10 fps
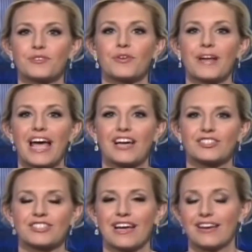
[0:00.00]
Go to
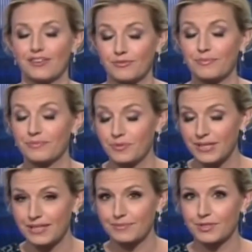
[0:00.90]
hashtag or
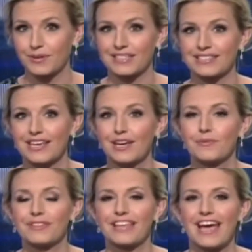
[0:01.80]
tweet them to us with the